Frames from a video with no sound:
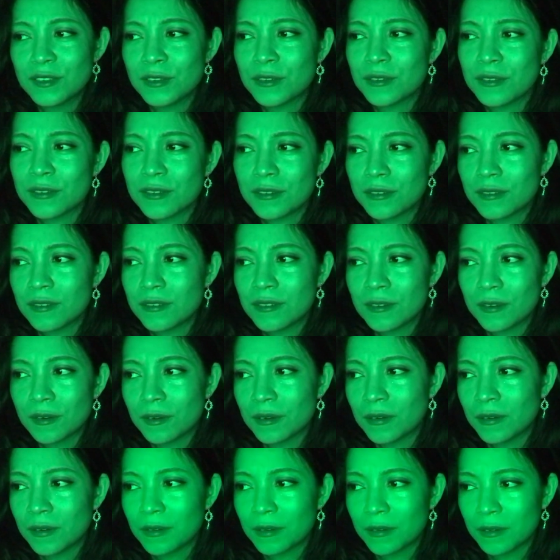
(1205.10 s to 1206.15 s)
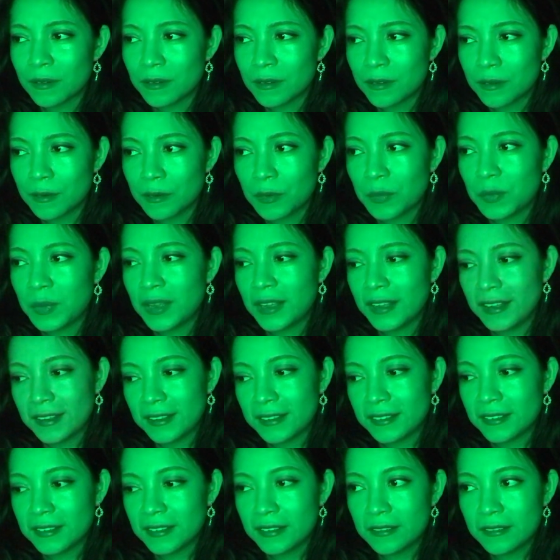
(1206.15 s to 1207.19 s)
just so bad,
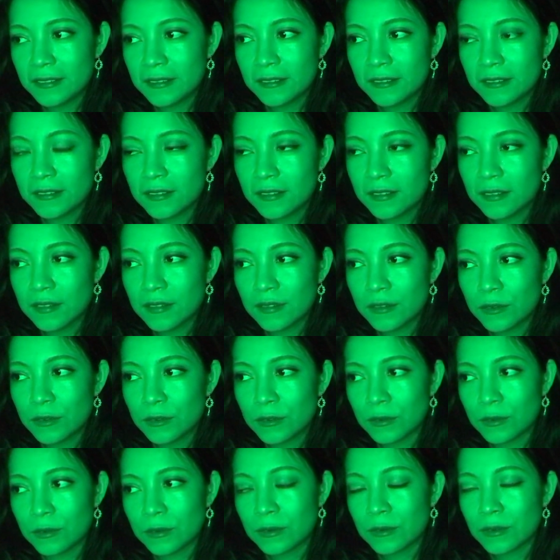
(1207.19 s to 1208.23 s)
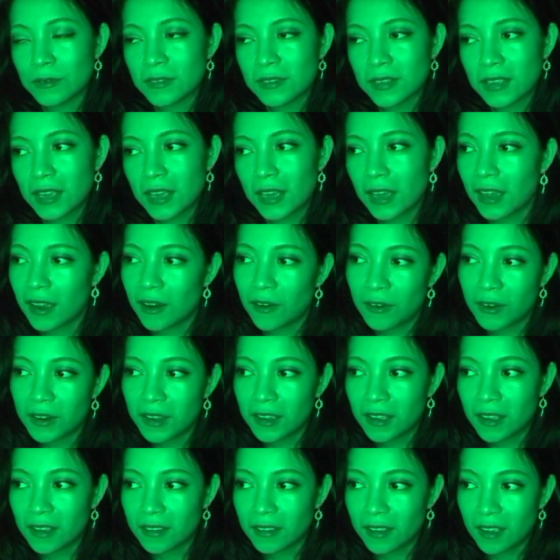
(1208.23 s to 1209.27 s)
so scary,
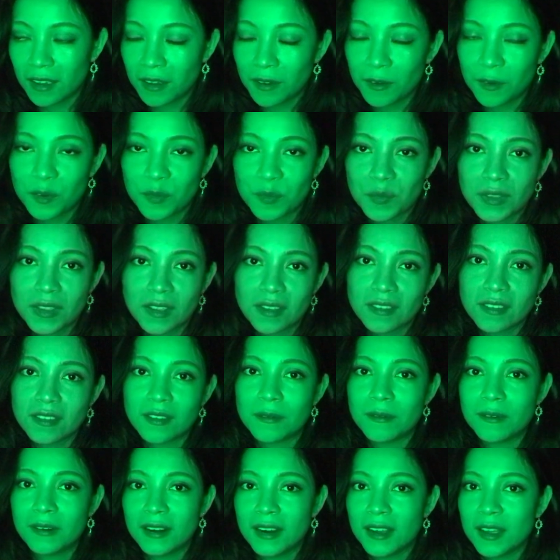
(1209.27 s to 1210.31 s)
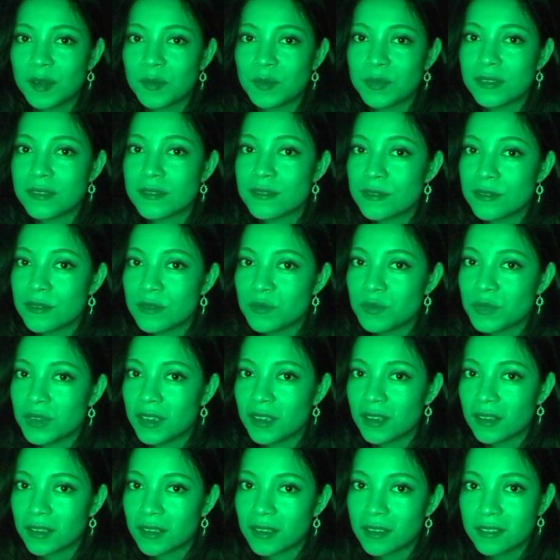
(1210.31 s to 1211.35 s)
and I hope that never happens to me
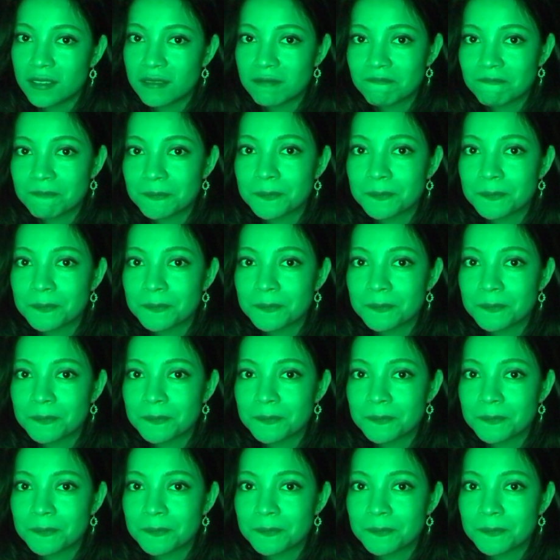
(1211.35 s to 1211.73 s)
again.